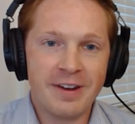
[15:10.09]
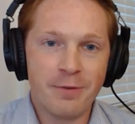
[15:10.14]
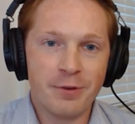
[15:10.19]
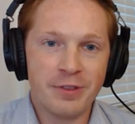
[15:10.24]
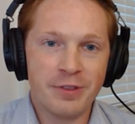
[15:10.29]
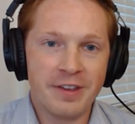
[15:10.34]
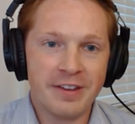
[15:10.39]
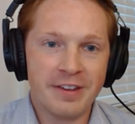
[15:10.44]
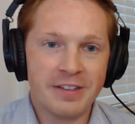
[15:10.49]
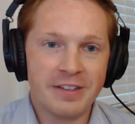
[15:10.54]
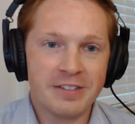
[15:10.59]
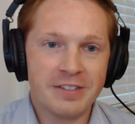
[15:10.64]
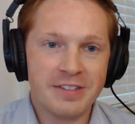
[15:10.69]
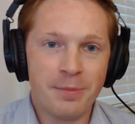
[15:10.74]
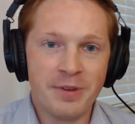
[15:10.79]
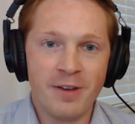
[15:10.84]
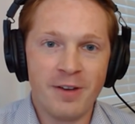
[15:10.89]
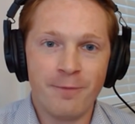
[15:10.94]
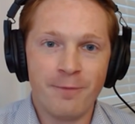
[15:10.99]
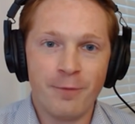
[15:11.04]
and everything has
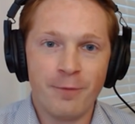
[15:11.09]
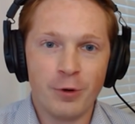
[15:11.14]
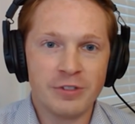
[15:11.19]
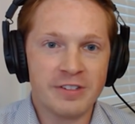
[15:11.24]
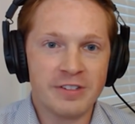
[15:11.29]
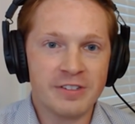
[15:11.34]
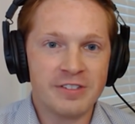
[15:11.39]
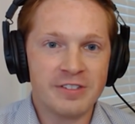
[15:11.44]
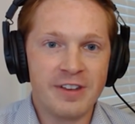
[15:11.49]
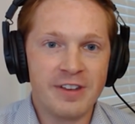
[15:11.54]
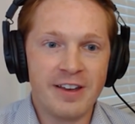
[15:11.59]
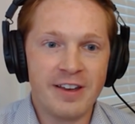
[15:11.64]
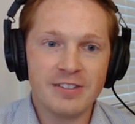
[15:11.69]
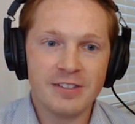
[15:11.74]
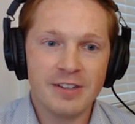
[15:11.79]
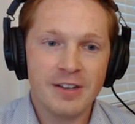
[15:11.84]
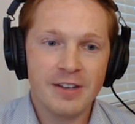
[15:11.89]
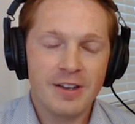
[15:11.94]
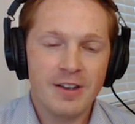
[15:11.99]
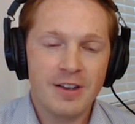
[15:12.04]
set me up for
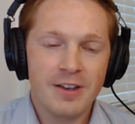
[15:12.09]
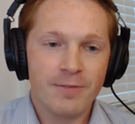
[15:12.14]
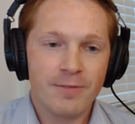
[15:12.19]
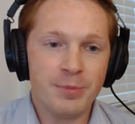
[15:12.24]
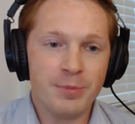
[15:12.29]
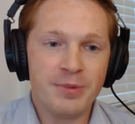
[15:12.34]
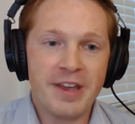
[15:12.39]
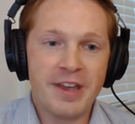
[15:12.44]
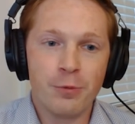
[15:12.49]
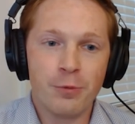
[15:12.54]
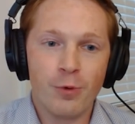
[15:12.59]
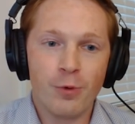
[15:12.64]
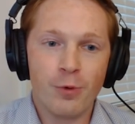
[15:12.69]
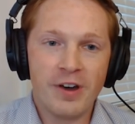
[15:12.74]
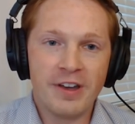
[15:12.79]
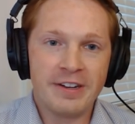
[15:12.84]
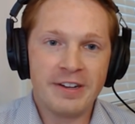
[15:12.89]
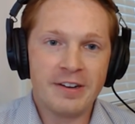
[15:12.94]
success from day one.